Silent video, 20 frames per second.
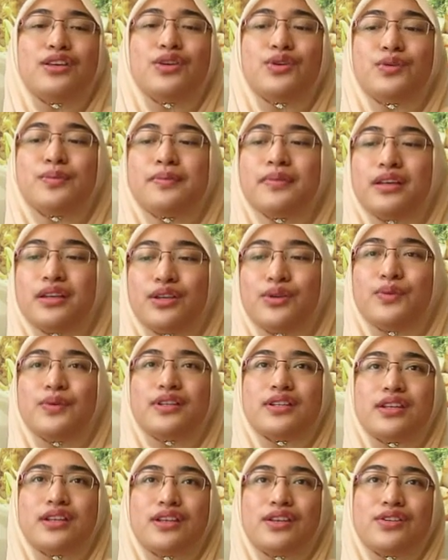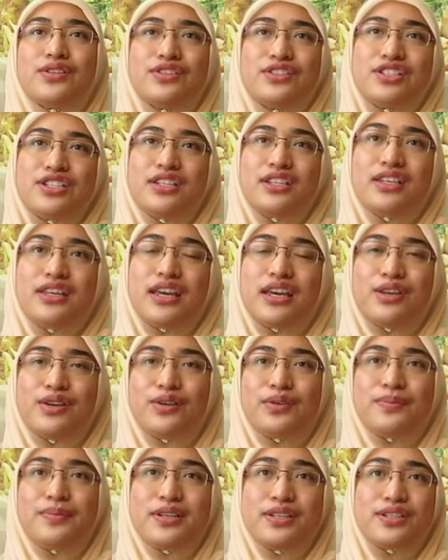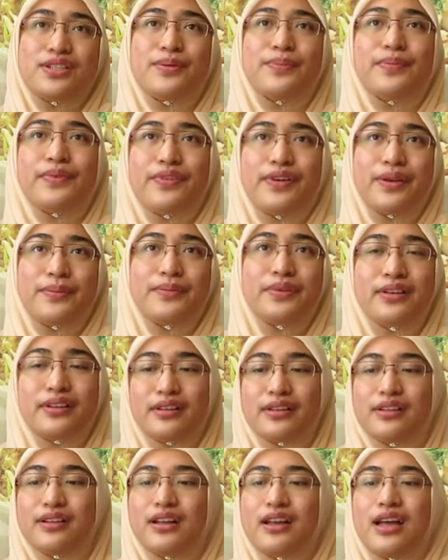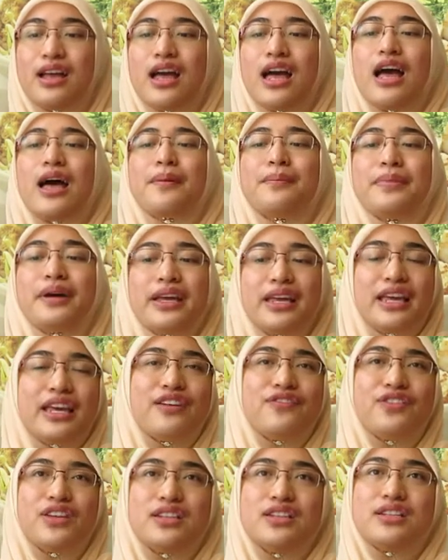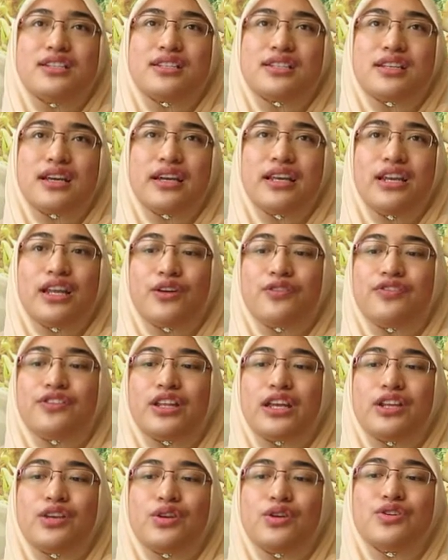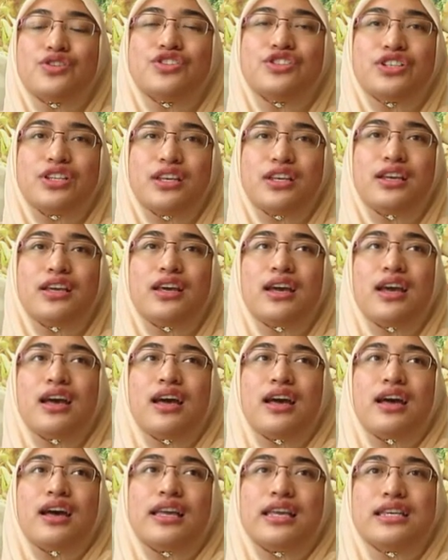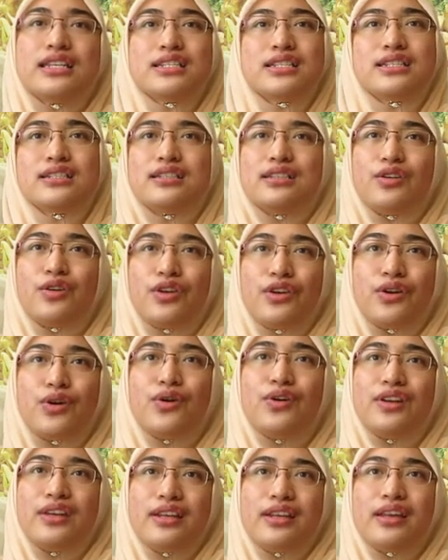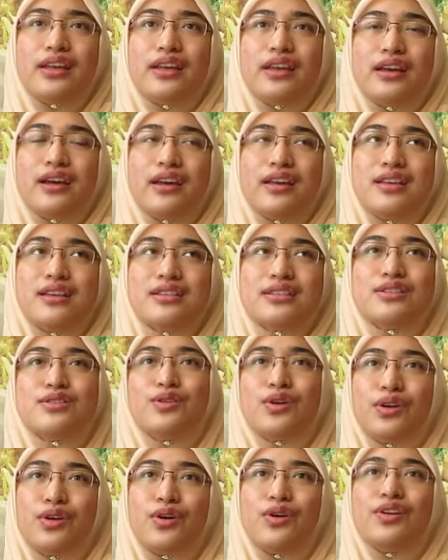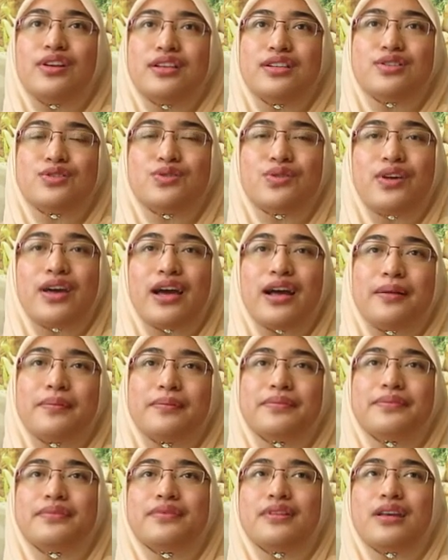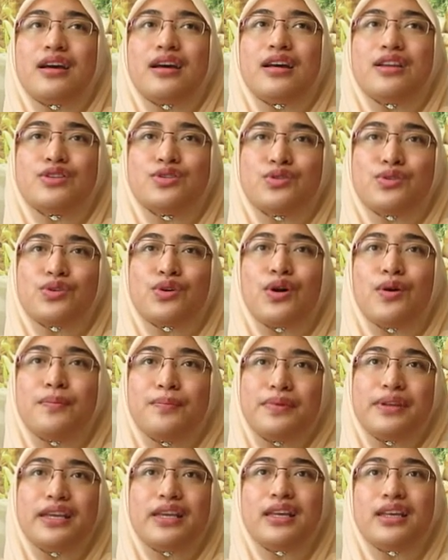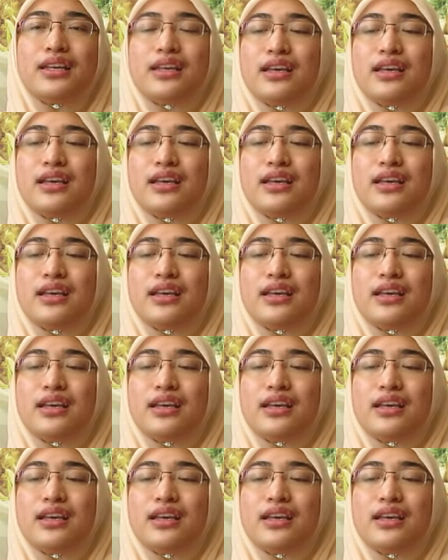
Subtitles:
human with technology cannot be separable. By having this kind of technology, is not only to help to complete